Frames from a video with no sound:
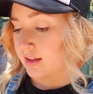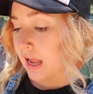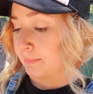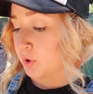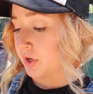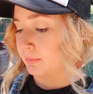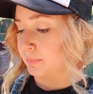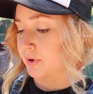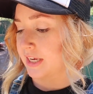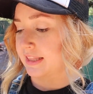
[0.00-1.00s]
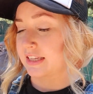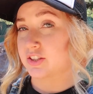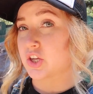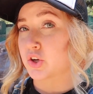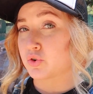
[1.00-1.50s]
I'm going to be putting
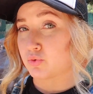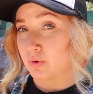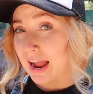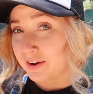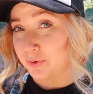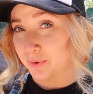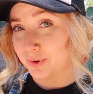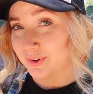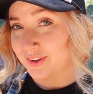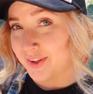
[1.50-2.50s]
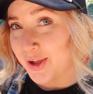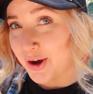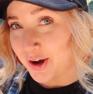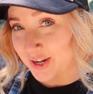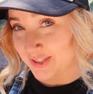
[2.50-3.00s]
this crackle
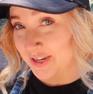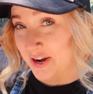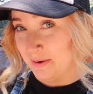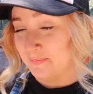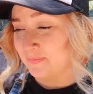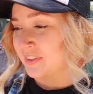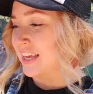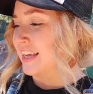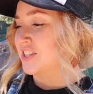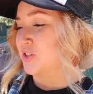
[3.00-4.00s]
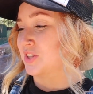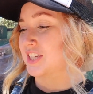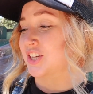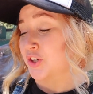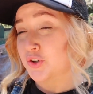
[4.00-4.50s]
on top. So it's
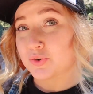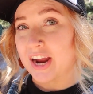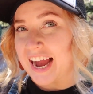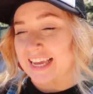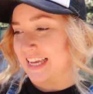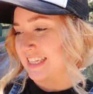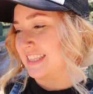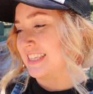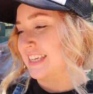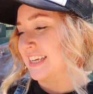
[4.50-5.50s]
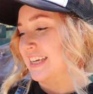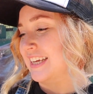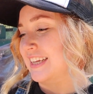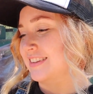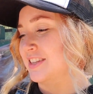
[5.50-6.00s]
going to crack it
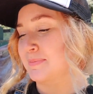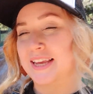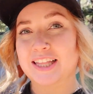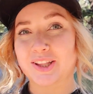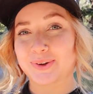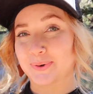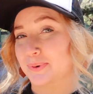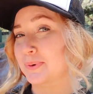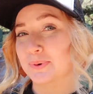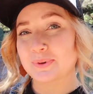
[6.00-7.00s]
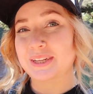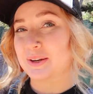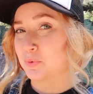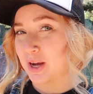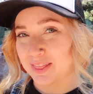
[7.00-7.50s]
to make it look old
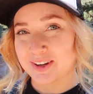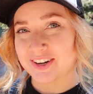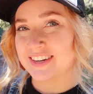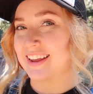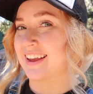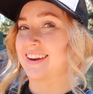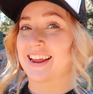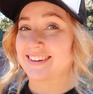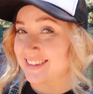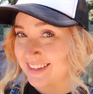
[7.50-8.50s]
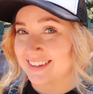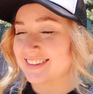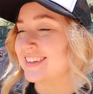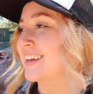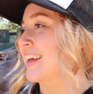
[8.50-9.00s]
and weathered and antiqued.